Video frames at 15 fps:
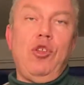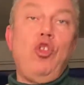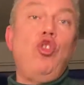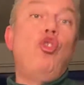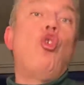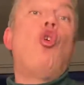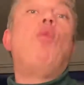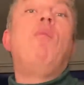
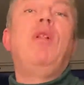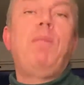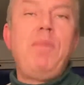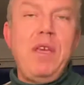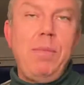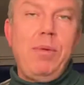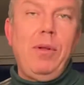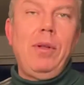normal
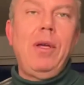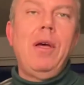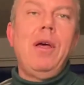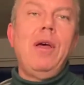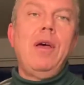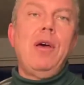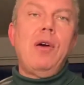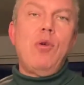people
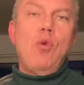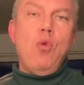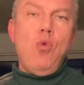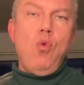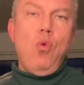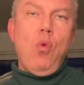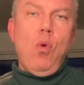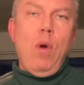
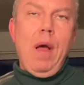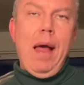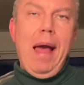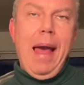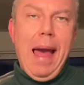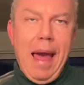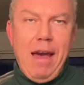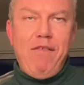who
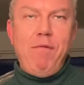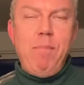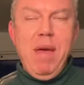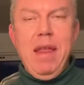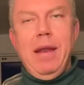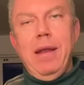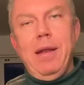have been